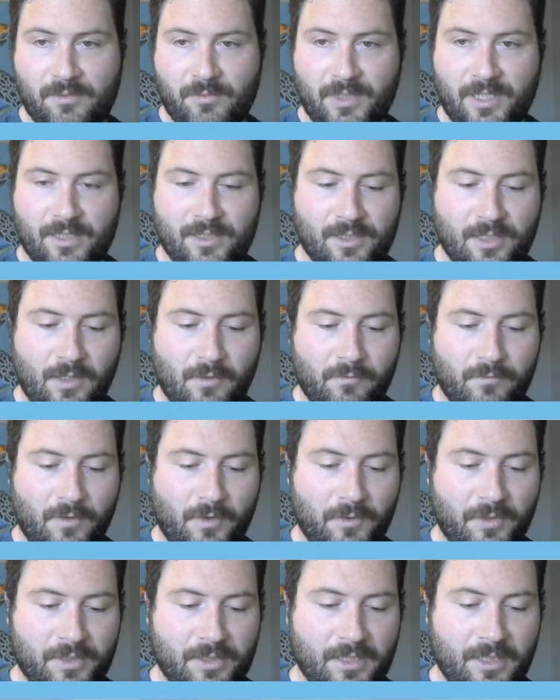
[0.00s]
We can start
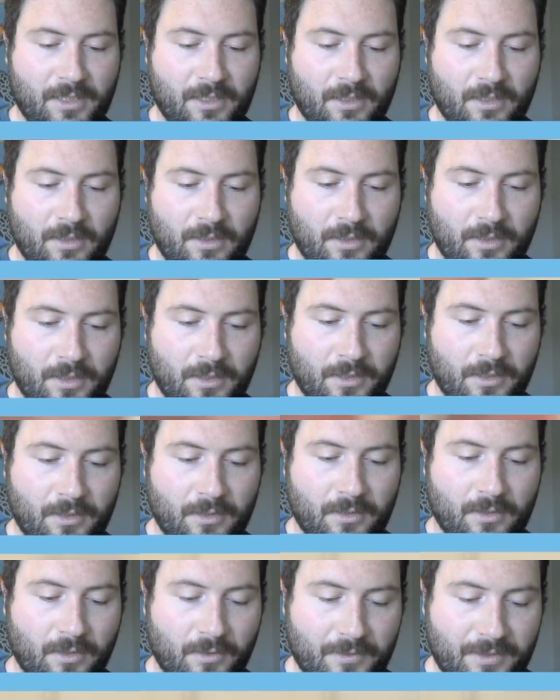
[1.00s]
focusing on
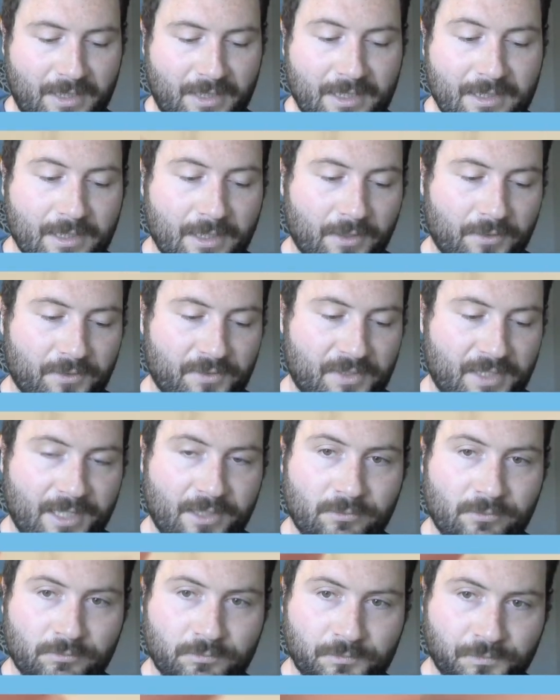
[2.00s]
our details
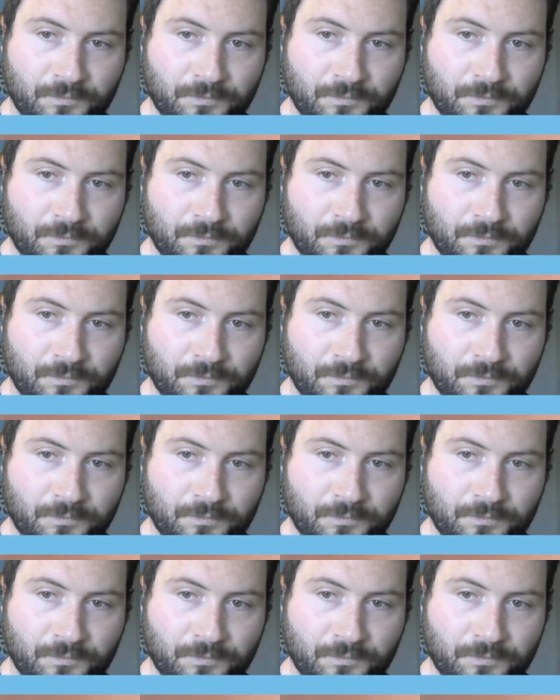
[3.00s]
now.